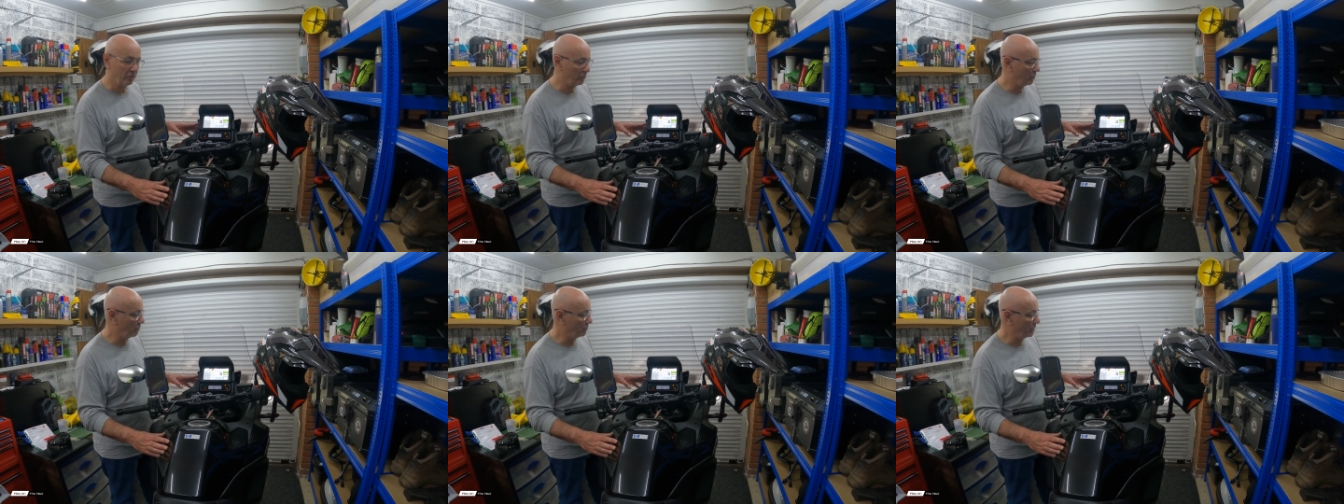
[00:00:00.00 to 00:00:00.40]

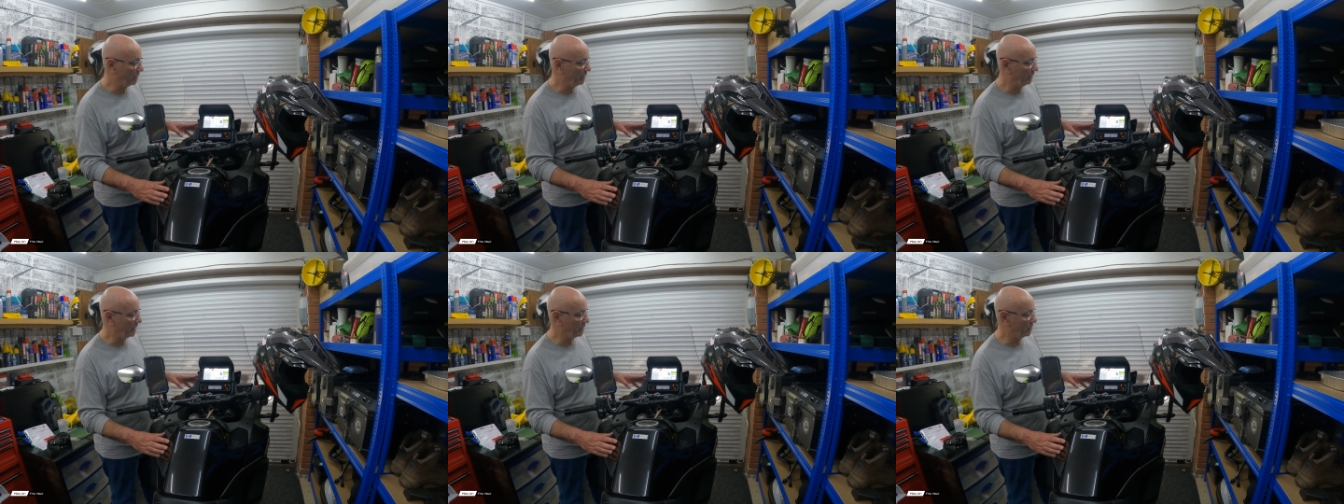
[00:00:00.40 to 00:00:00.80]
control
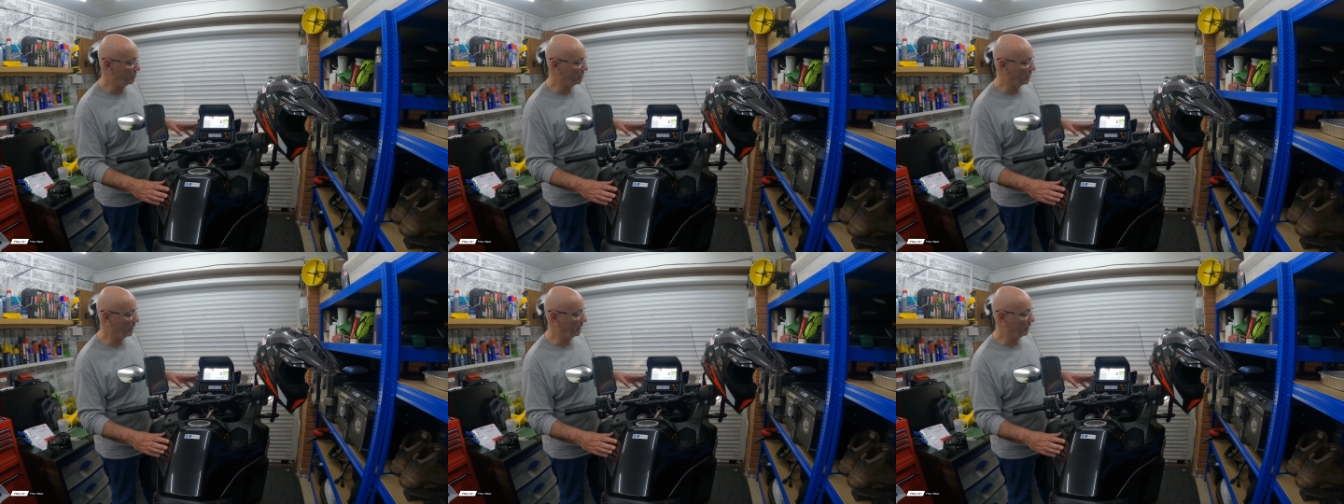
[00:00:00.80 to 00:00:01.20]
setting, that
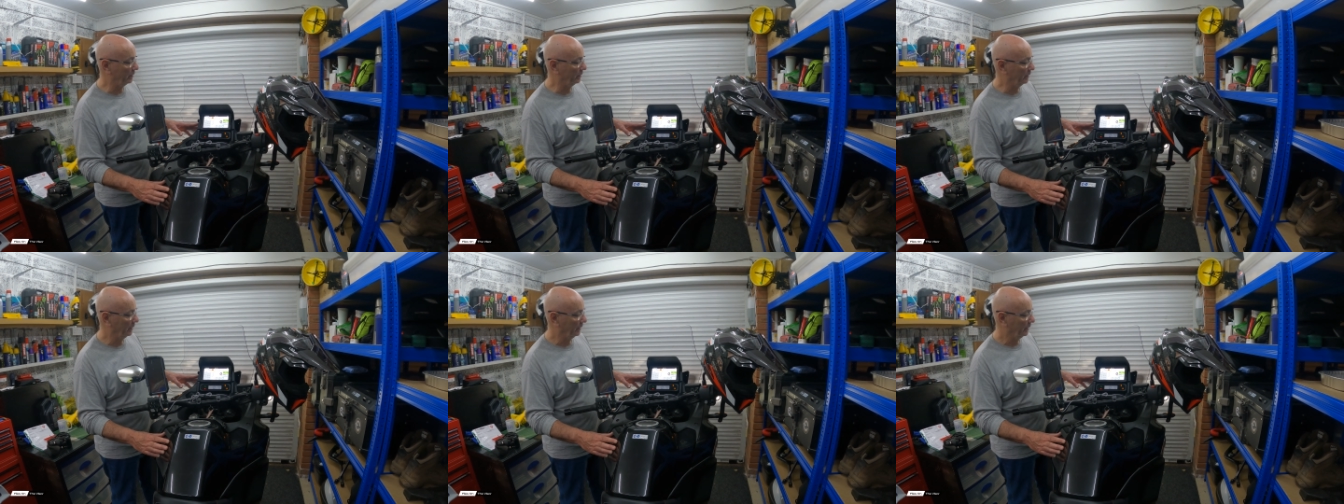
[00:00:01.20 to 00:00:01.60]
sort of thing.
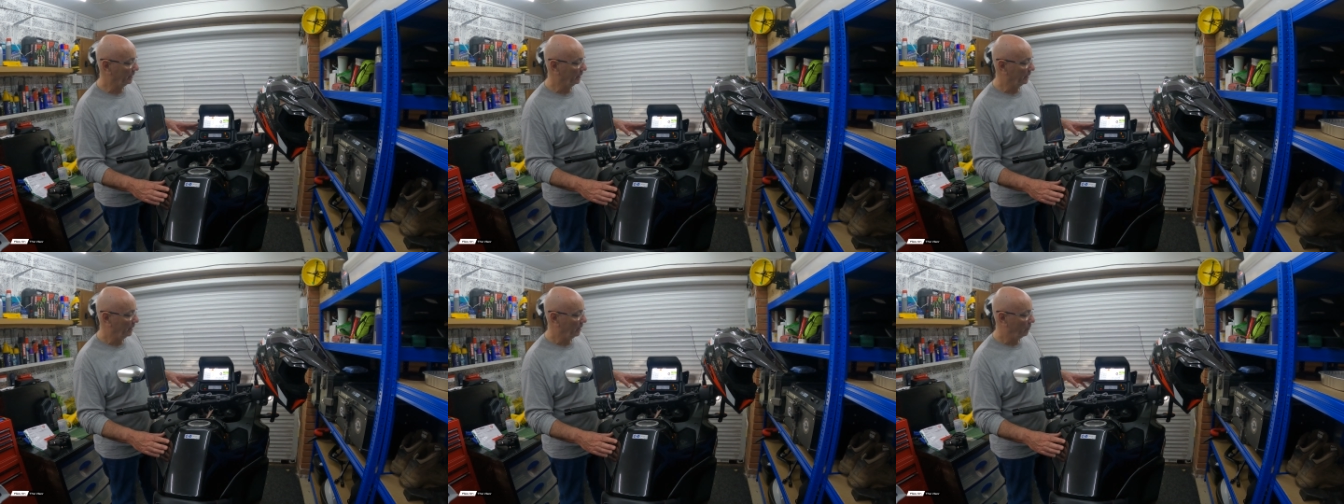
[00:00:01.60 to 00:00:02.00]

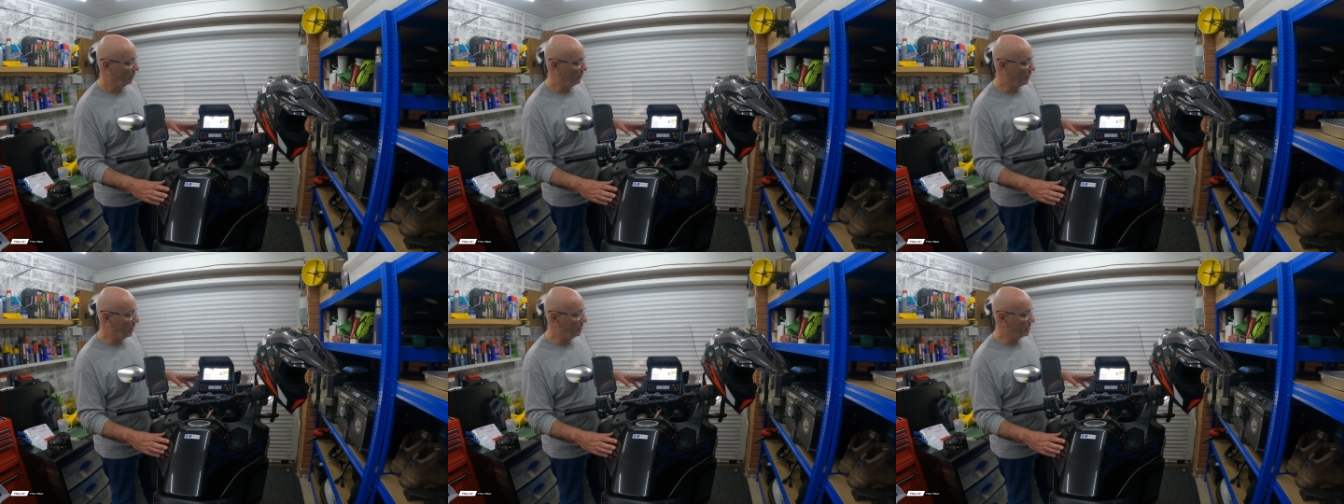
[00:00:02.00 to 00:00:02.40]

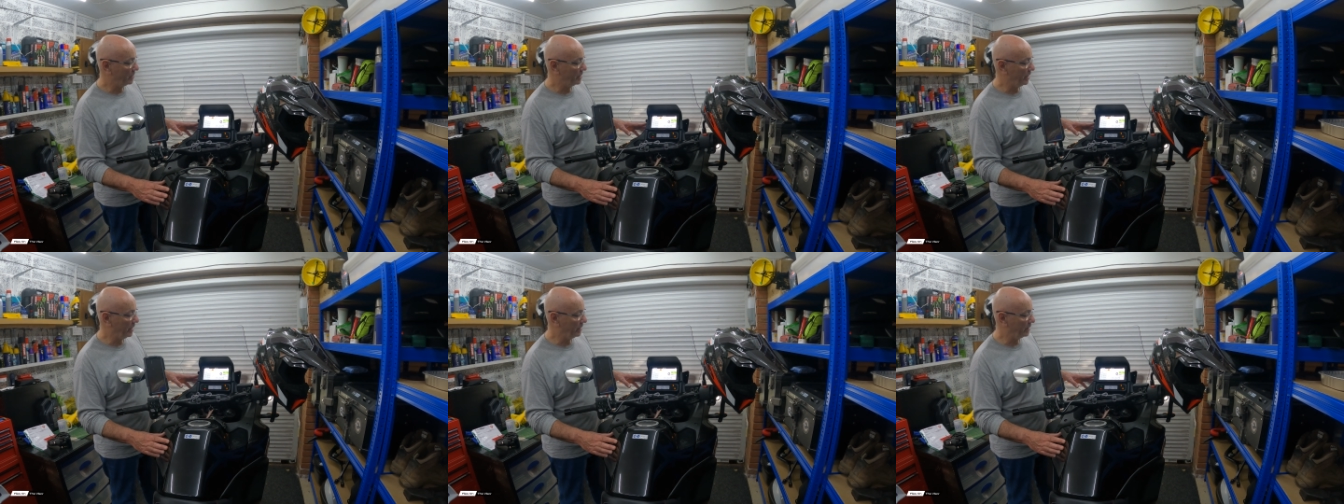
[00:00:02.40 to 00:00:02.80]
With those
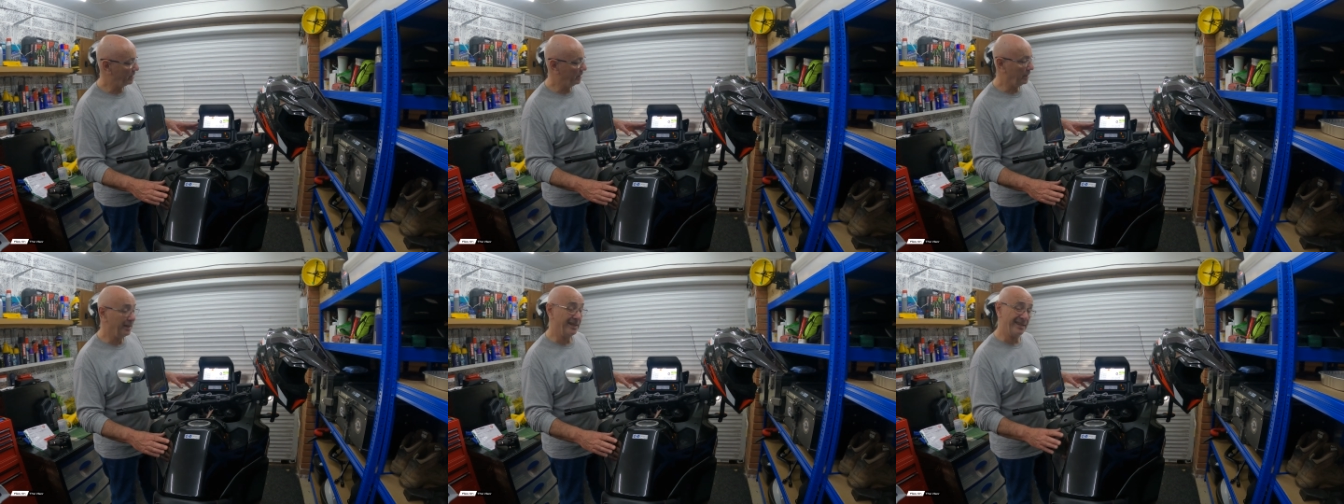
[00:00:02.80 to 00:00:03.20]
set,
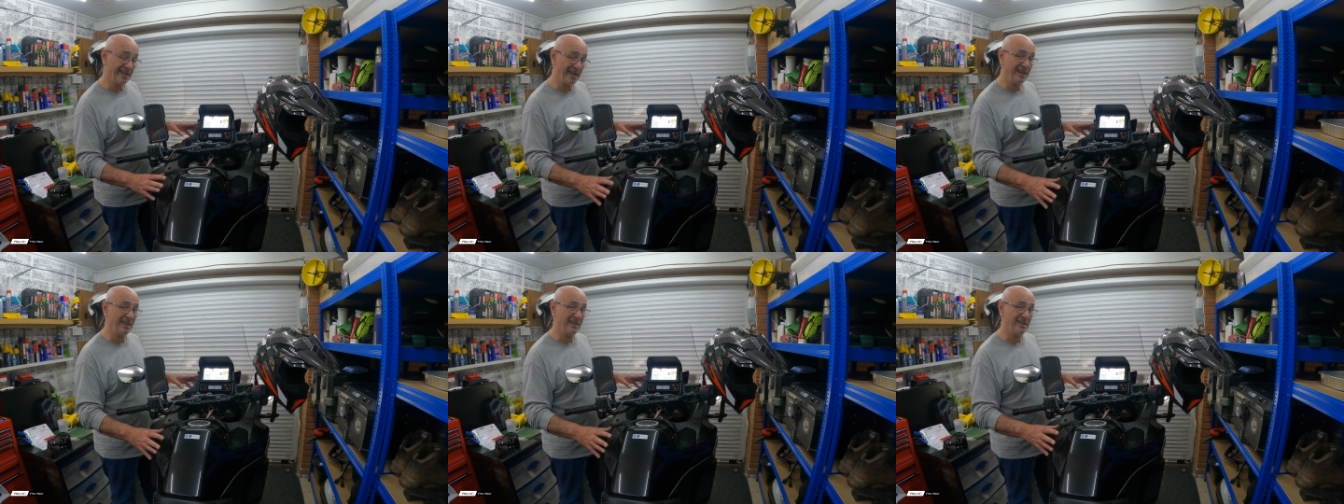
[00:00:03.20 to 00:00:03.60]
it
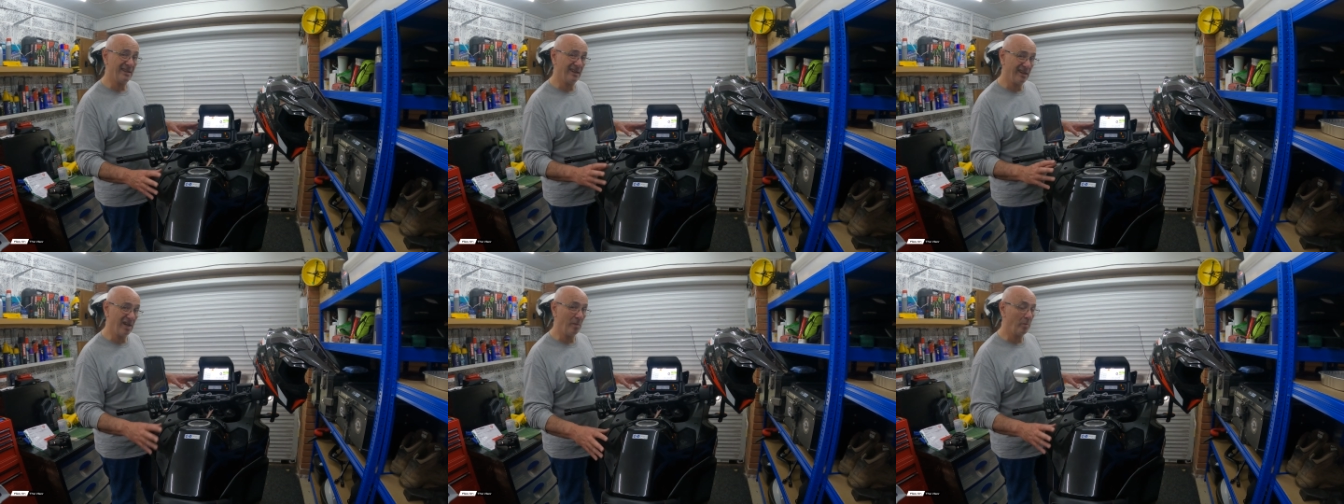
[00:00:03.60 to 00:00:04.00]
takes
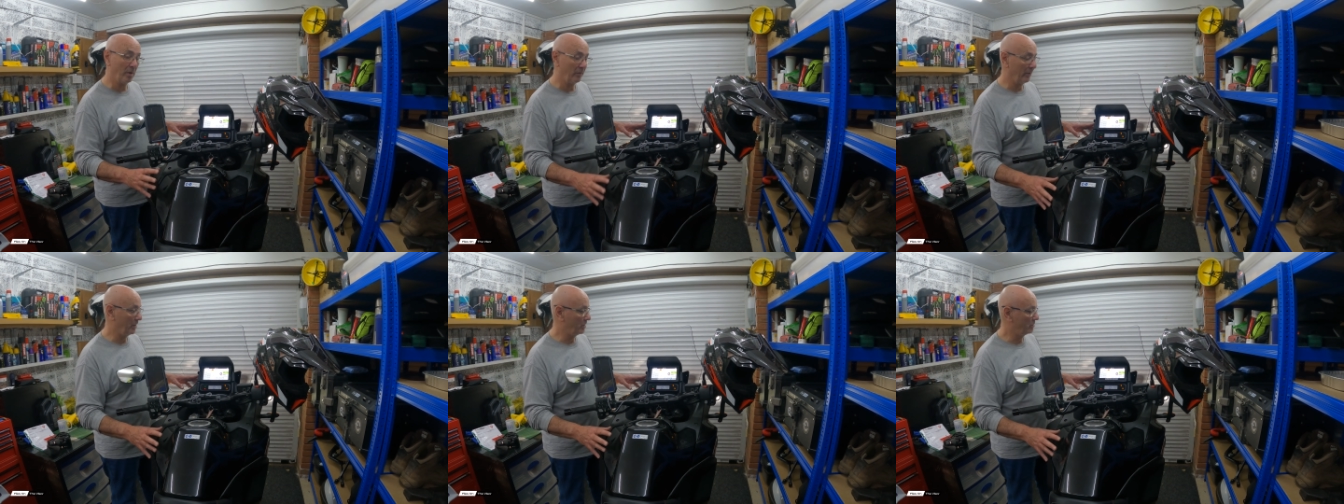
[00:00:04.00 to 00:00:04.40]
a couple
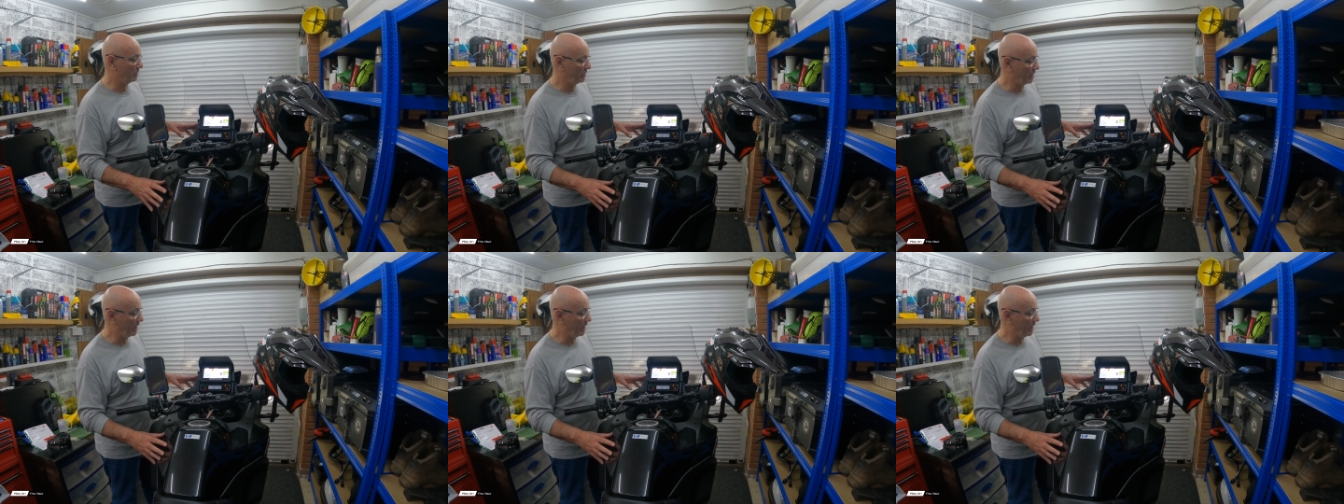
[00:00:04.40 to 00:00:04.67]
of extra